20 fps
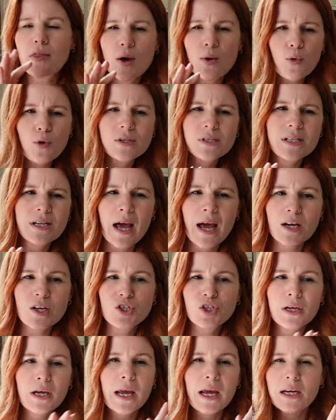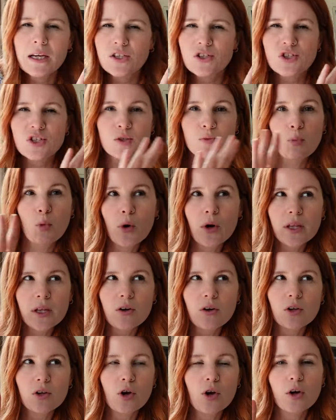there wasn't actually any
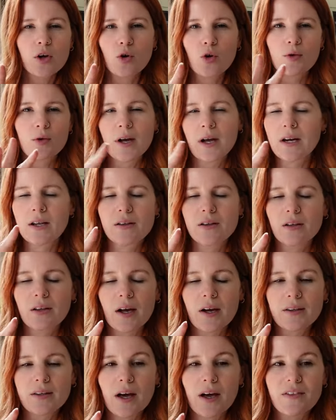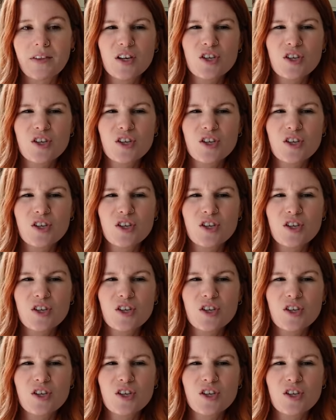spoiler alert or anything like that.